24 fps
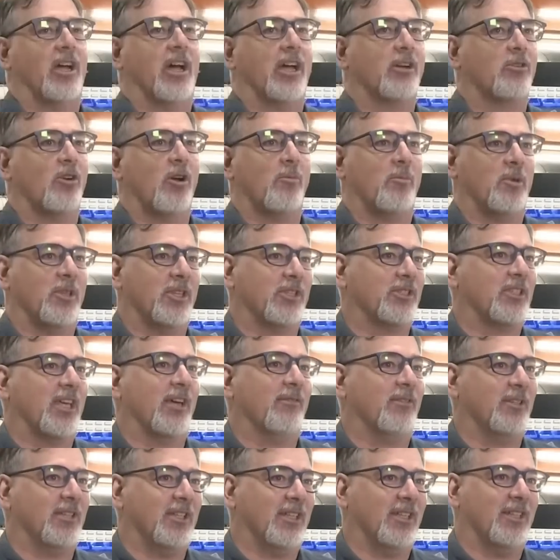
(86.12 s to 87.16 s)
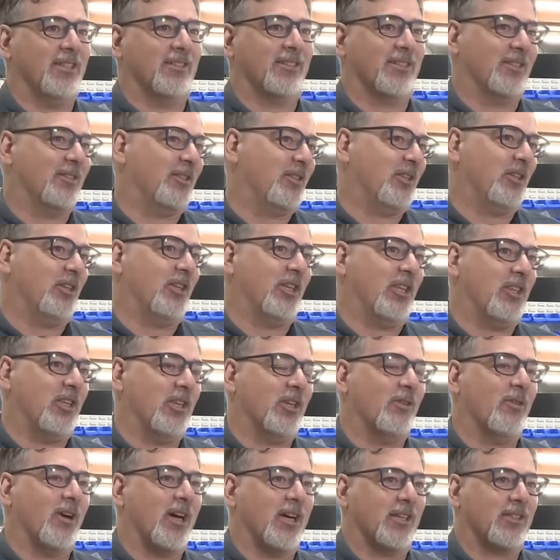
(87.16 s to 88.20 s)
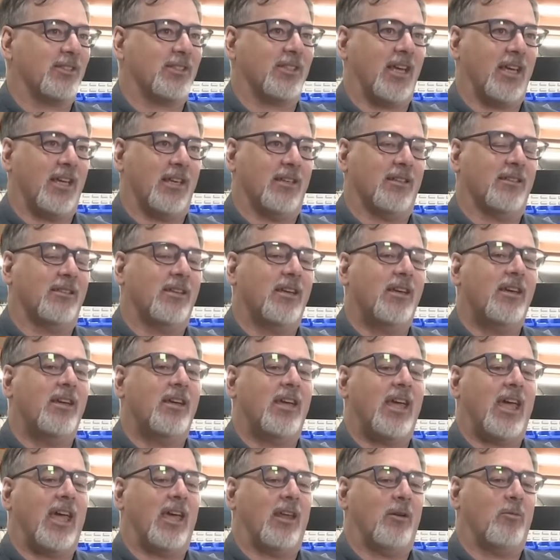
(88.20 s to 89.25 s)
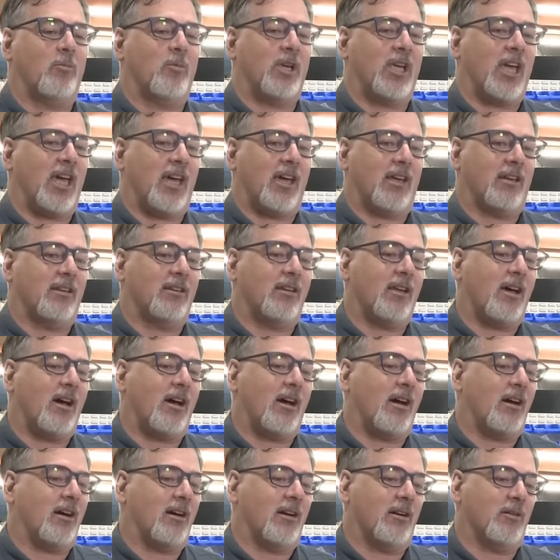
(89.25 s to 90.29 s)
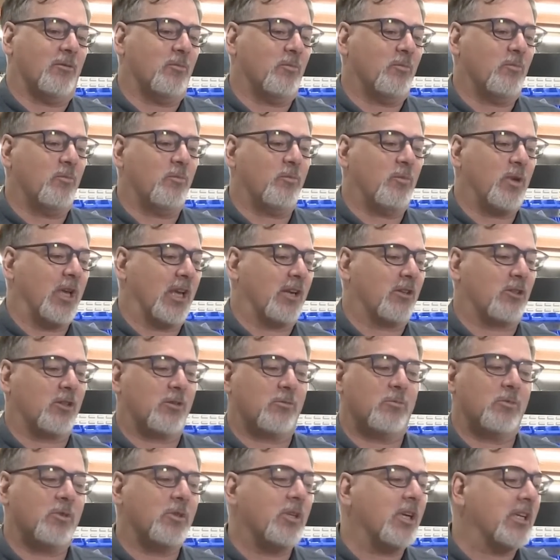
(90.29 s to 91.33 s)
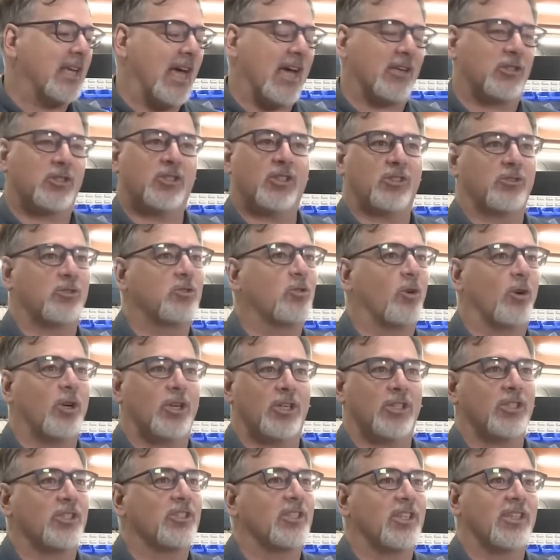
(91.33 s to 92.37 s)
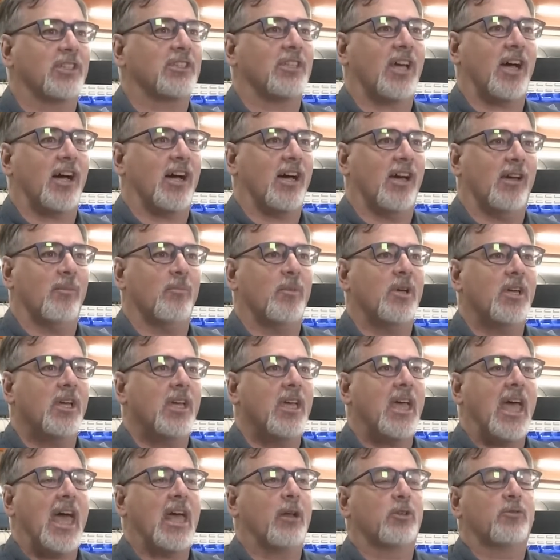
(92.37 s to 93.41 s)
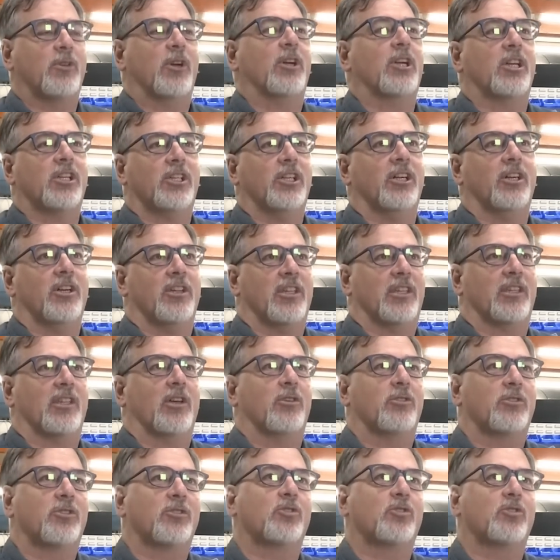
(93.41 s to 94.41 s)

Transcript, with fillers: I grew up in the seventies in the, in the U S and, and we had, uh, we had gas shortages at the time, and it was very clear that those